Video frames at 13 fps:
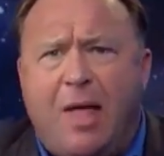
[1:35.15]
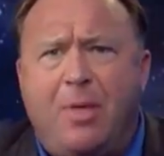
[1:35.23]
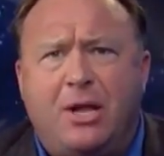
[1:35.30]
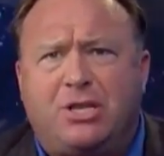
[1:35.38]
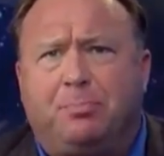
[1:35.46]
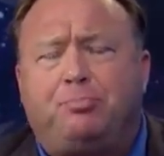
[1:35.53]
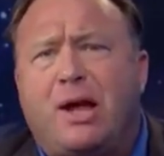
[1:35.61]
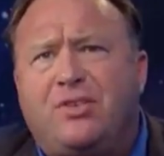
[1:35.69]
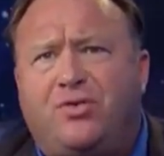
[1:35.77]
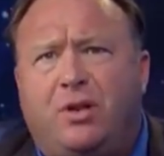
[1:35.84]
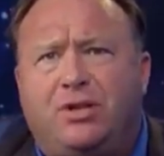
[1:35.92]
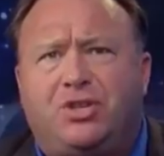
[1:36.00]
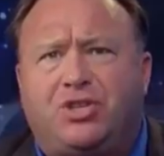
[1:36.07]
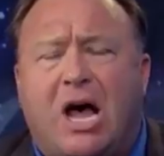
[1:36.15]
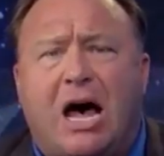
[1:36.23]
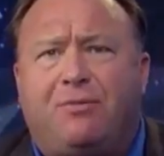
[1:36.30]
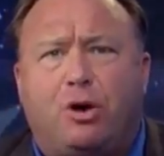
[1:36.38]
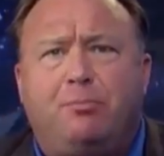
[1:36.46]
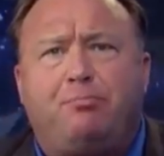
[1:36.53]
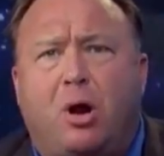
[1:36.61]
and that it's a president's
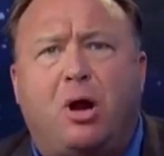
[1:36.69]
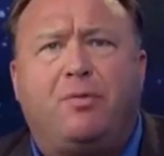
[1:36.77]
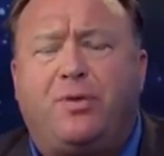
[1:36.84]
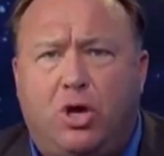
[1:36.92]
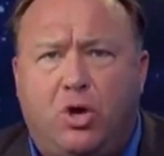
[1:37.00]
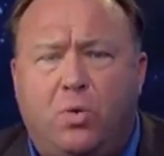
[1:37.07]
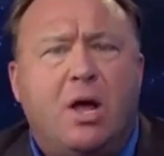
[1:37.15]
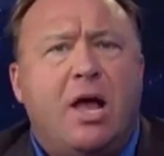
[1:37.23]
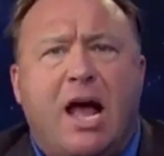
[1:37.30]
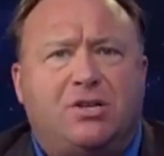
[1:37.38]
sovereign purview